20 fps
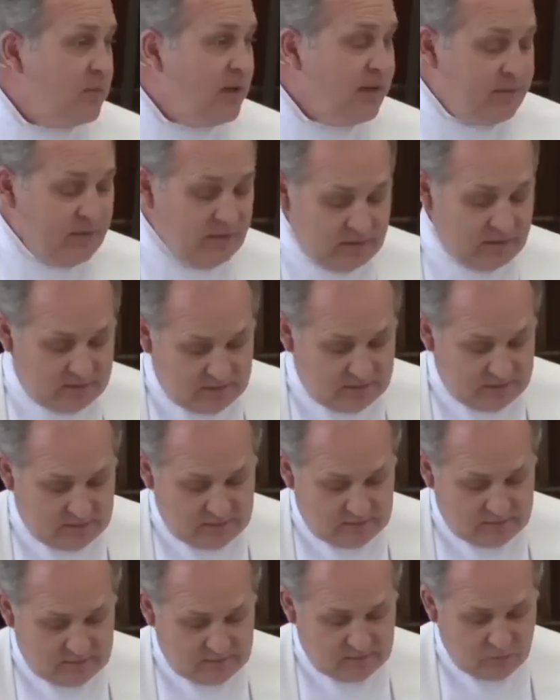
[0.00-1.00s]
Methodist.
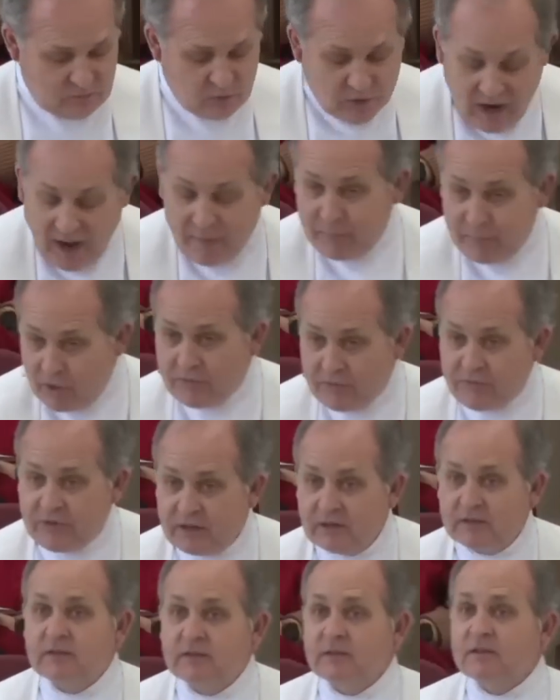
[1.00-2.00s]
We're not
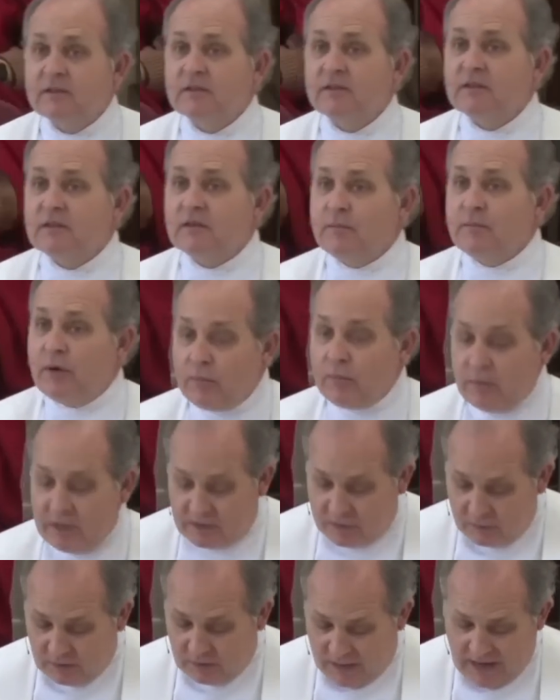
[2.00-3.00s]
perfect, but we
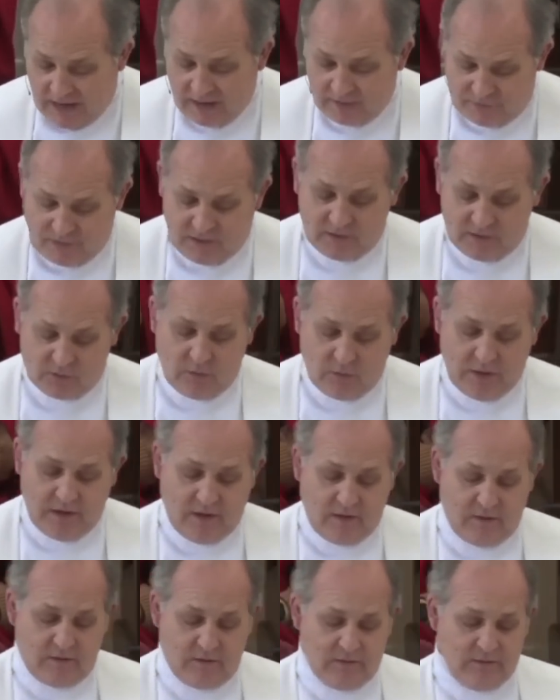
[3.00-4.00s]
do a lot of things
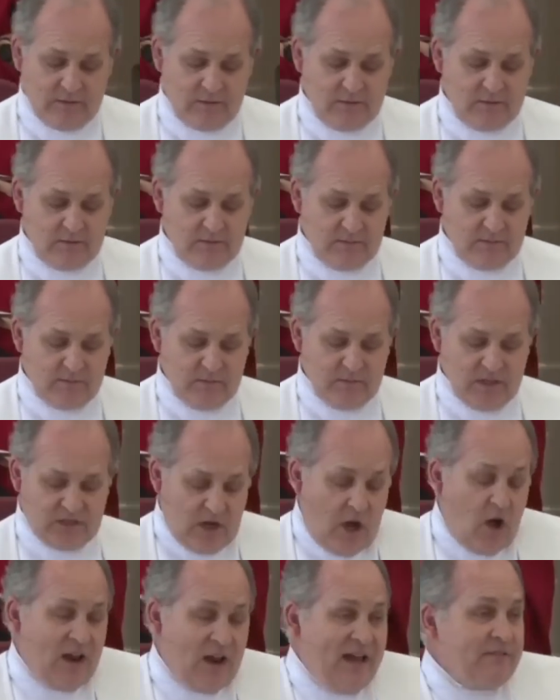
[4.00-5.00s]
well. It's
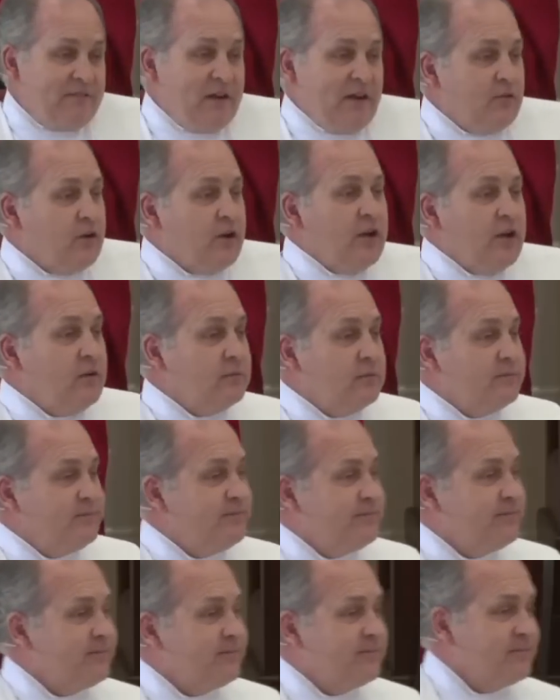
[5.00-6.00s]
all I've ever known.
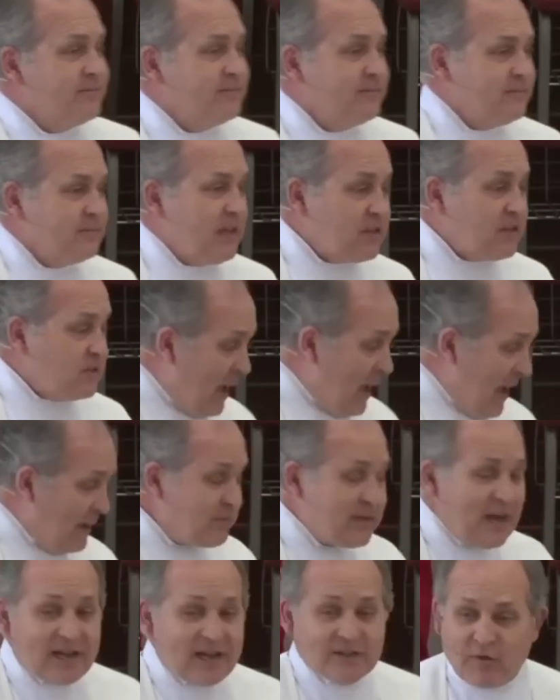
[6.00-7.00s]
That's
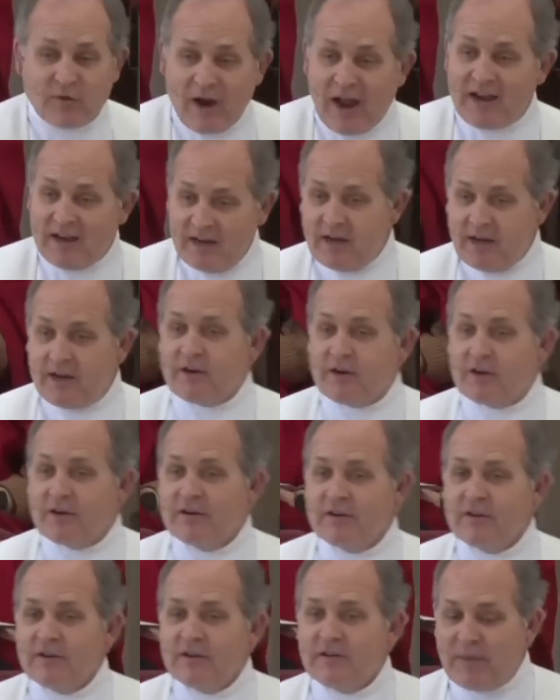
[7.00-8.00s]
baptized right
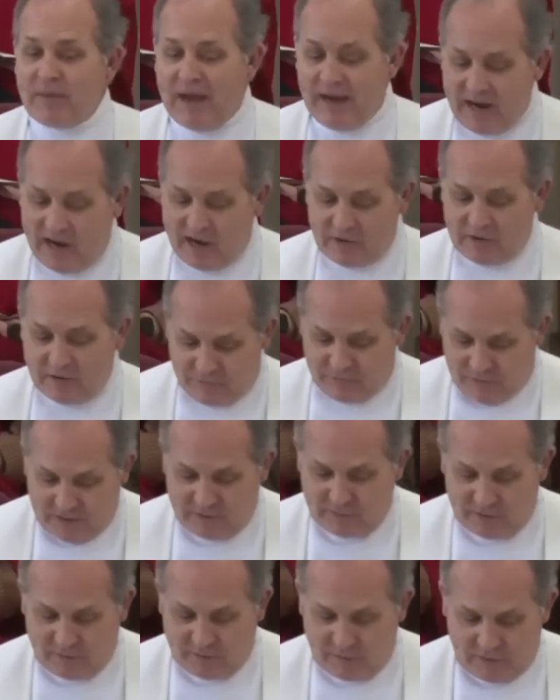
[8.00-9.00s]
here by Dr.
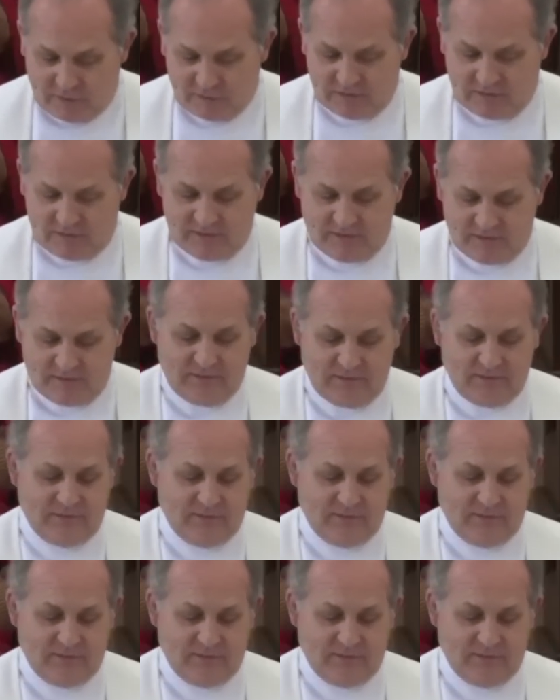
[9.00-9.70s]
Frederick Wilson.